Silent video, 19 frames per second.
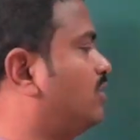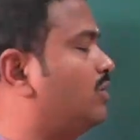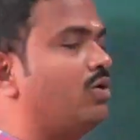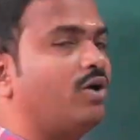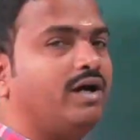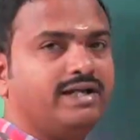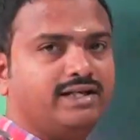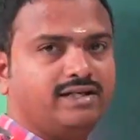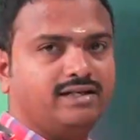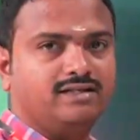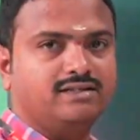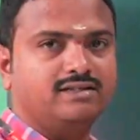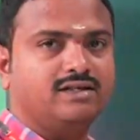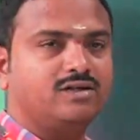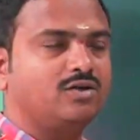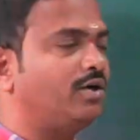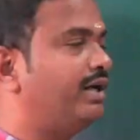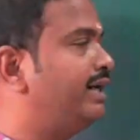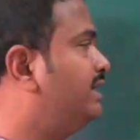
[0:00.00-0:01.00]
coil
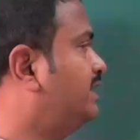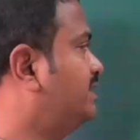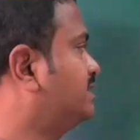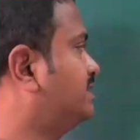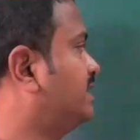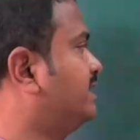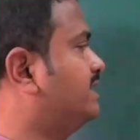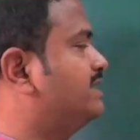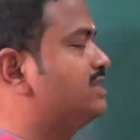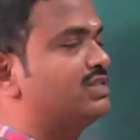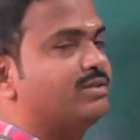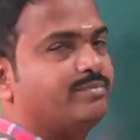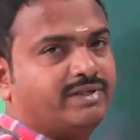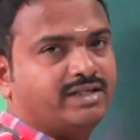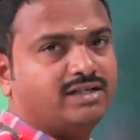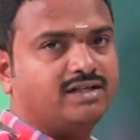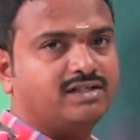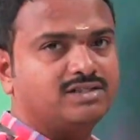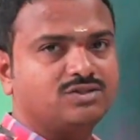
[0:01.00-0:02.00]
inside the
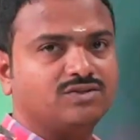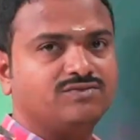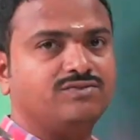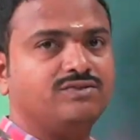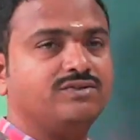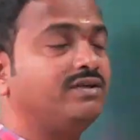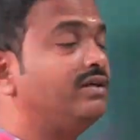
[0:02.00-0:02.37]
instrument also